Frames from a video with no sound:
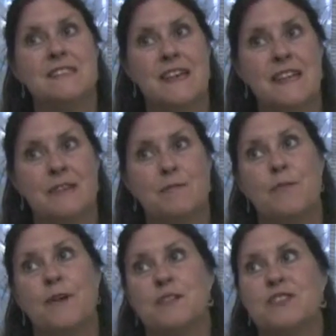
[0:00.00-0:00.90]

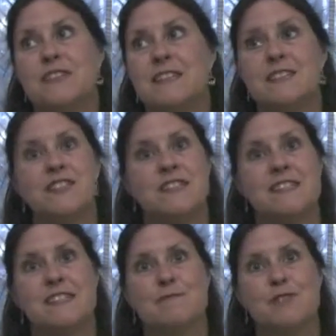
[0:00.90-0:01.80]
and just said,
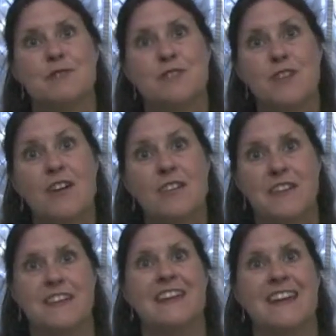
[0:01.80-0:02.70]
Jesus, I'm so
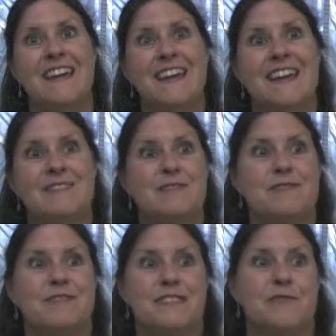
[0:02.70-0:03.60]
sorry. And
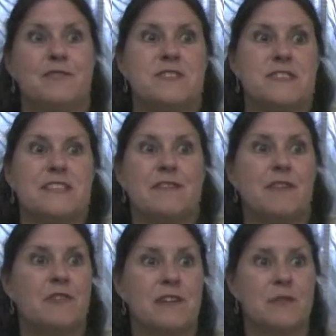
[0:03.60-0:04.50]
St. Faustina, I
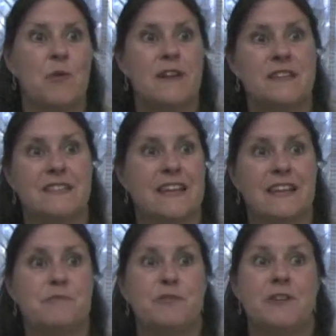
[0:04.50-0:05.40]
really wanted to
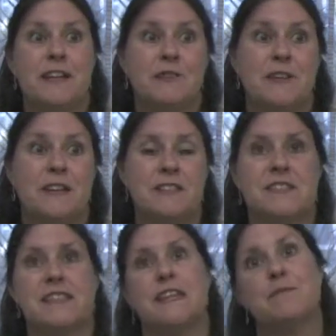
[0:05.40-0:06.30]
get communion. I don't
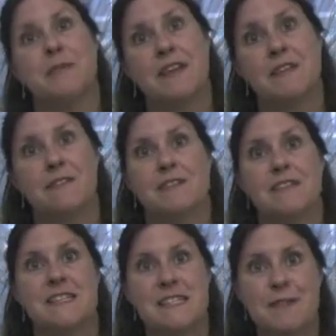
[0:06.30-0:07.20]
understand, but
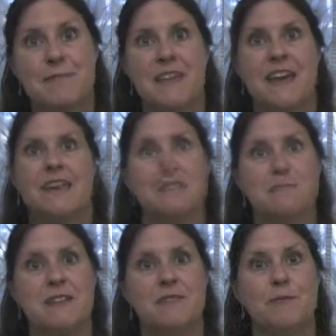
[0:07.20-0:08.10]
I'll accept that. The
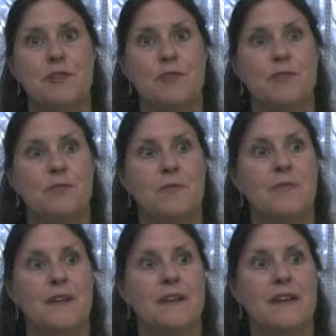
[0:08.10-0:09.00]
gentleman with whom
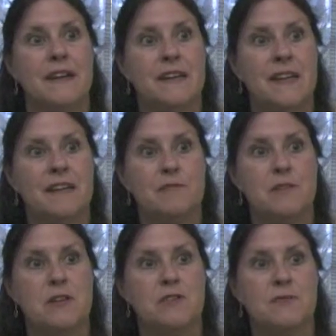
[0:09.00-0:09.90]
I had the
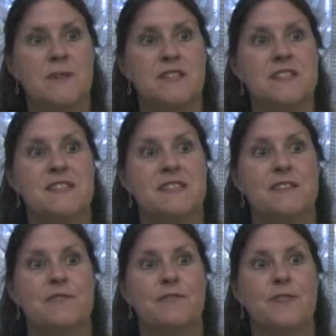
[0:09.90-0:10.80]
pilgrimage
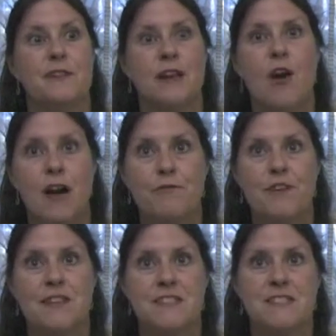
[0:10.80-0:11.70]
said they had caught
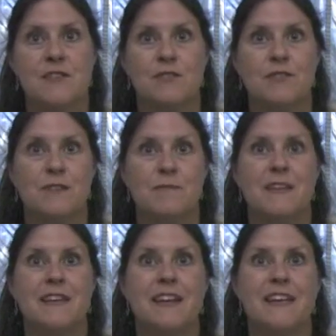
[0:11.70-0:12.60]
Father Seraphim,
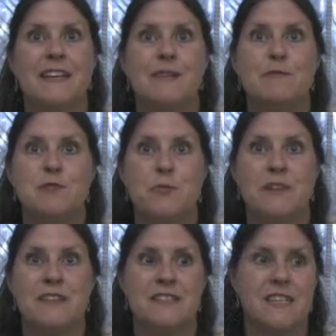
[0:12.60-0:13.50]
and he was
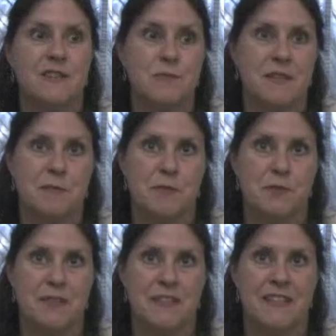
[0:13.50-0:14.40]
willing to give me
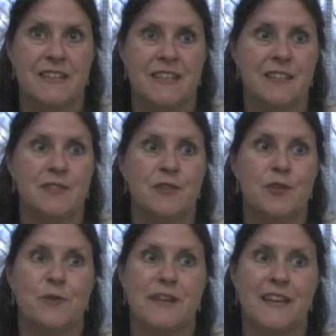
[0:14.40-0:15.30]
communion, even
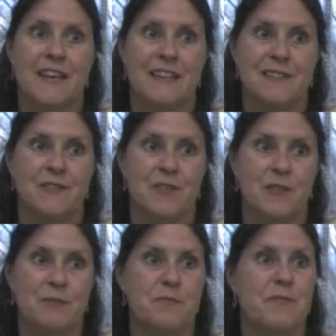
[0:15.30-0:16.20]
though he had a
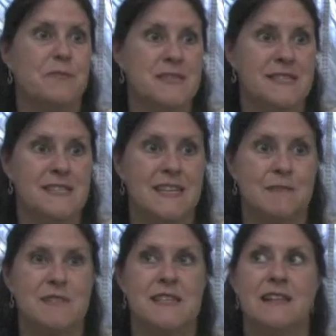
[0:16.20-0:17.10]
very busy day
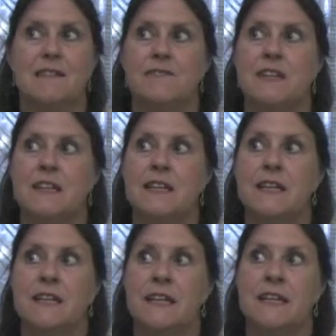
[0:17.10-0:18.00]
himself.
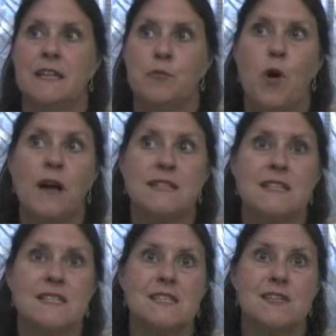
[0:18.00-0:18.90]
And he walked
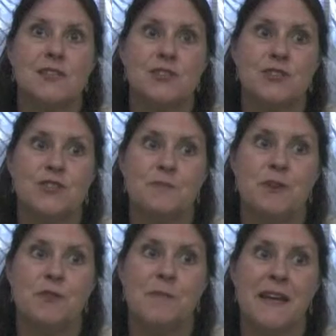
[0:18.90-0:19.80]
us to the church,
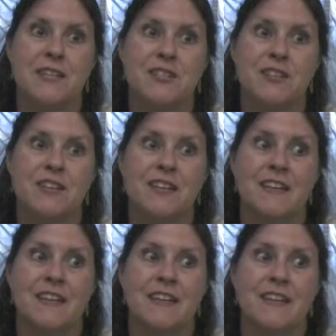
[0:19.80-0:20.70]
Mary Major.
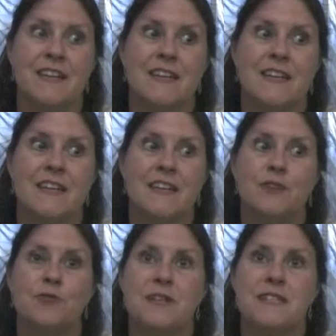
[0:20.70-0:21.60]
He
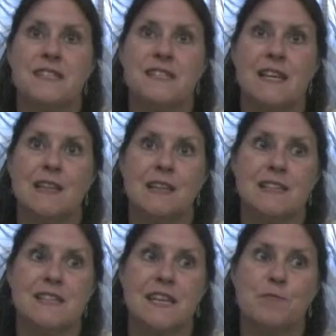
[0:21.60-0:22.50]
agreed to
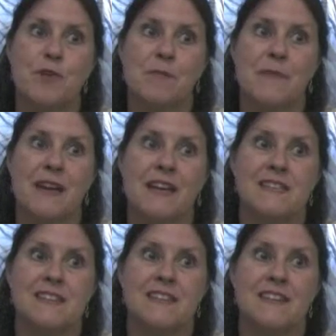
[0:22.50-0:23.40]
celebrate
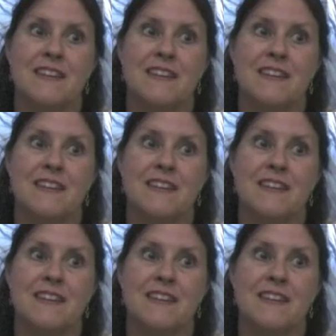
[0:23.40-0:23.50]
Mass,